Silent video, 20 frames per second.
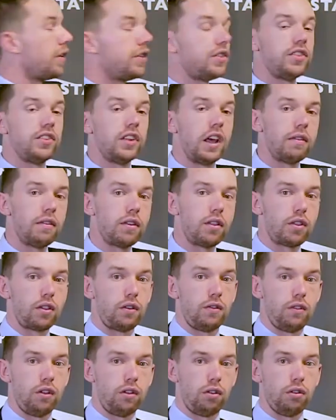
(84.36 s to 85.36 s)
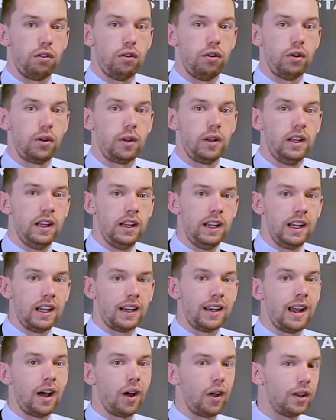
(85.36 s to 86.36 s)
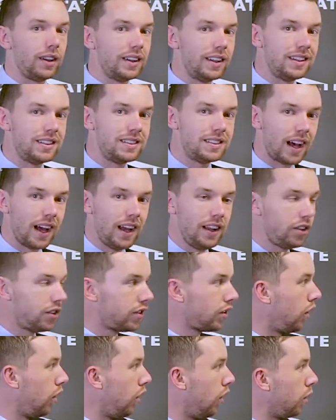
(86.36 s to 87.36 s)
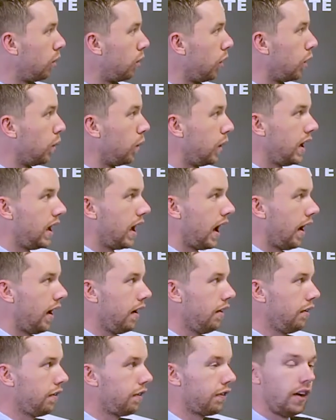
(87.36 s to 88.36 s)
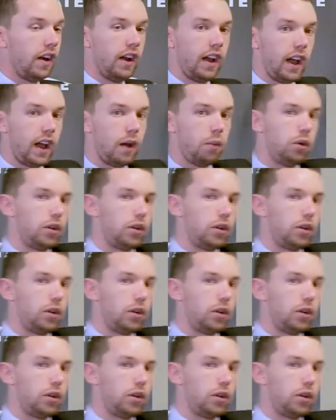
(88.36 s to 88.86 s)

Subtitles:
the 7th of the 3rd. Now the dates on what we have and